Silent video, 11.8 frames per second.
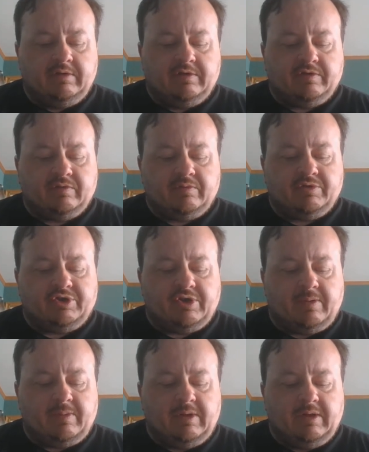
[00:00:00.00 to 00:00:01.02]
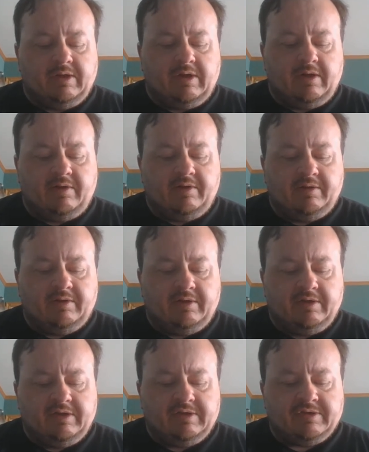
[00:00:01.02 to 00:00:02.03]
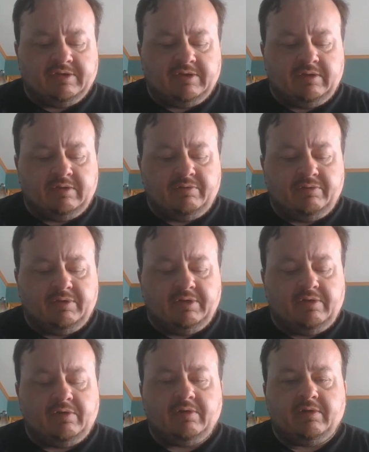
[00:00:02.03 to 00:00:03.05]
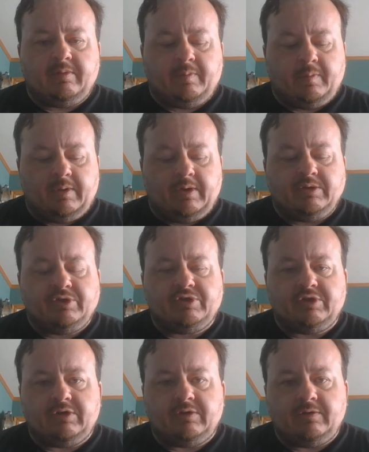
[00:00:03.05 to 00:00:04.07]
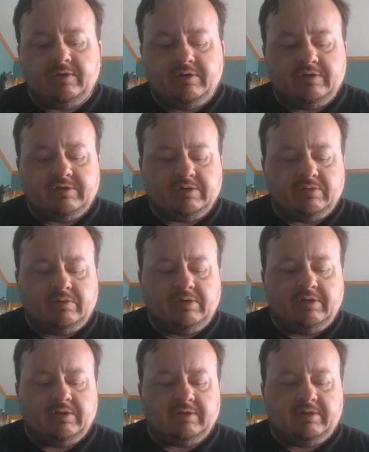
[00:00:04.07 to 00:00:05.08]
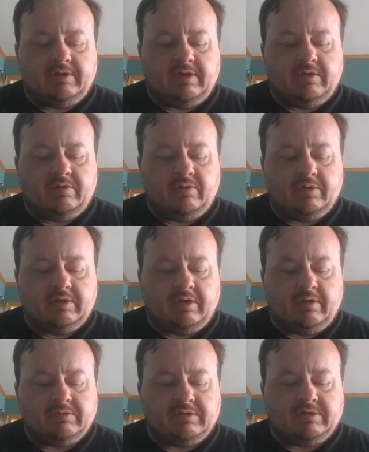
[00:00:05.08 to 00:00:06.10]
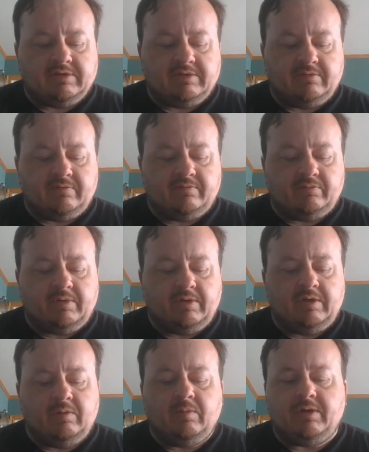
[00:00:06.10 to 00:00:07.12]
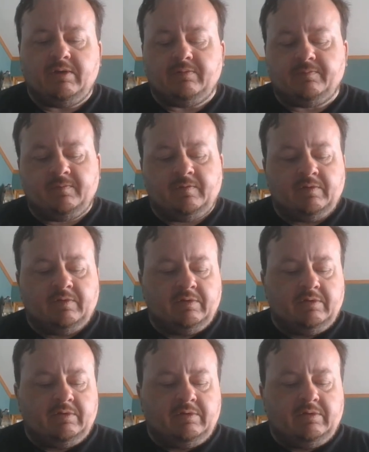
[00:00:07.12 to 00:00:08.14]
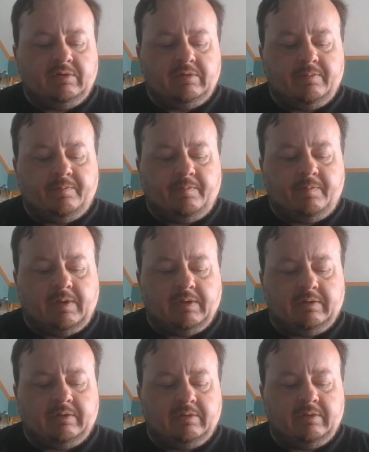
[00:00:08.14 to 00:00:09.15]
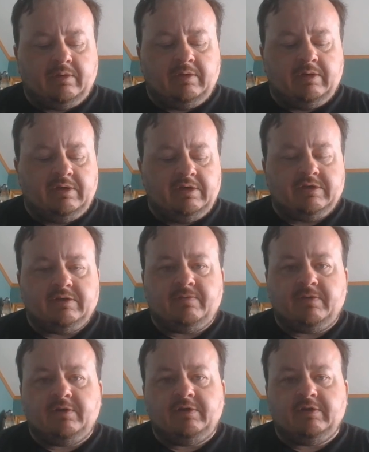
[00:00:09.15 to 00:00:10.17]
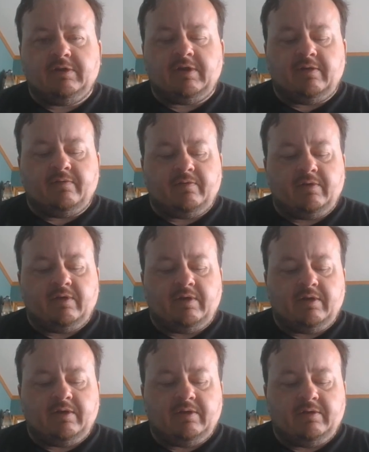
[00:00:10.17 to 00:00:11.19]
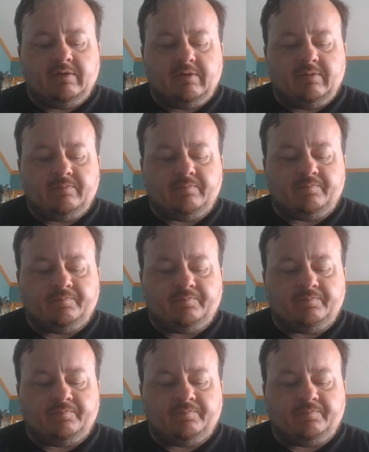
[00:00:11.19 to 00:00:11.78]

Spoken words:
So Jamel Herring, he's really not a puncher. He's only got 10 knockouts of 21, but he's a very tough guy, and